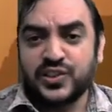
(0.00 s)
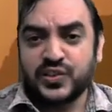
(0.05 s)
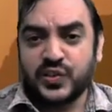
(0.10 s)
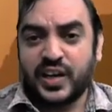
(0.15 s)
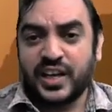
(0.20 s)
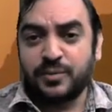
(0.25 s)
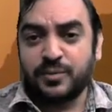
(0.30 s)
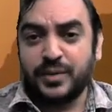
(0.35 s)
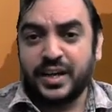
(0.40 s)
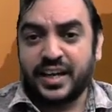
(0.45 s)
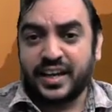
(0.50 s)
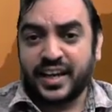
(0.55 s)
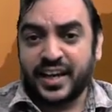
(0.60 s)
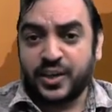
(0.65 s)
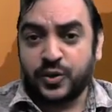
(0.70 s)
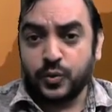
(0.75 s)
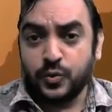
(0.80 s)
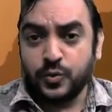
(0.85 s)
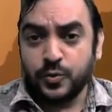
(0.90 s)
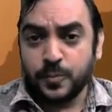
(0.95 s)
So let me try
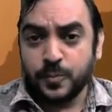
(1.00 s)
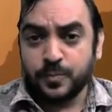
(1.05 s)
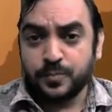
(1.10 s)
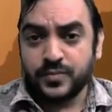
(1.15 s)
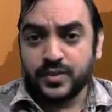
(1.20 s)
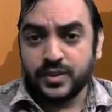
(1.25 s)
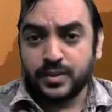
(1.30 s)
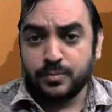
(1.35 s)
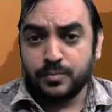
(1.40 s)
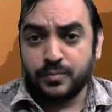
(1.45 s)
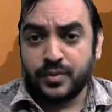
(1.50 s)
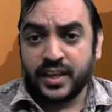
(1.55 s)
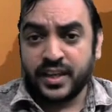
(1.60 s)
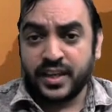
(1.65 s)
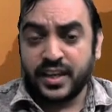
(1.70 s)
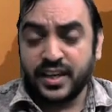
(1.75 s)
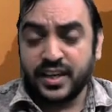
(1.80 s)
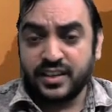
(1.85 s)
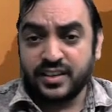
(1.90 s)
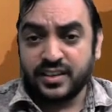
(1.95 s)
to bring
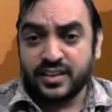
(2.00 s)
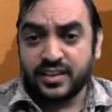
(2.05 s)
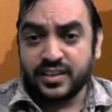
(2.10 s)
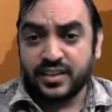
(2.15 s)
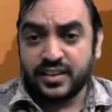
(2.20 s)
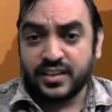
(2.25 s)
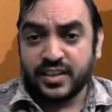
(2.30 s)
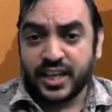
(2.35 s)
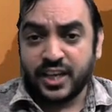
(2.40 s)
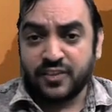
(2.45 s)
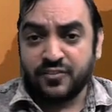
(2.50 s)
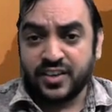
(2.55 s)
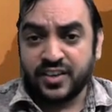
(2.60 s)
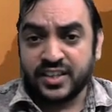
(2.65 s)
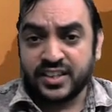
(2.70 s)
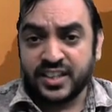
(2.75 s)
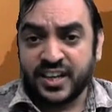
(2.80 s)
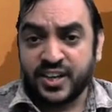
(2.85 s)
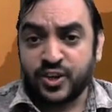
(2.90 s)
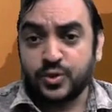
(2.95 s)
it
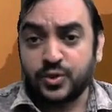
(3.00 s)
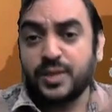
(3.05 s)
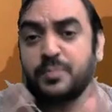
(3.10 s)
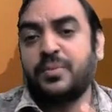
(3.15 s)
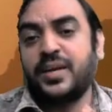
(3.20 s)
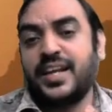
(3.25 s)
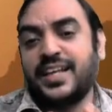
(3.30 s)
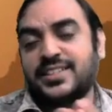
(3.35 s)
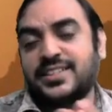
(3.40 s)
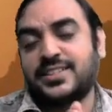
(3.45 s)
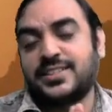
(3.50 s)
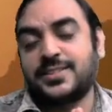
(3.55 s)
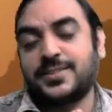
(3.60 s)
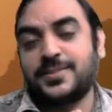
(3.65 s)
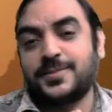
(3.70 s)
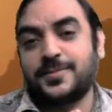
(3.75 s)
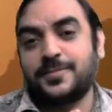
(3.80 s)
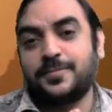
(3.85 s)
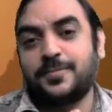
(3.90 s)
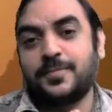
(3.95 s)
everything into the place.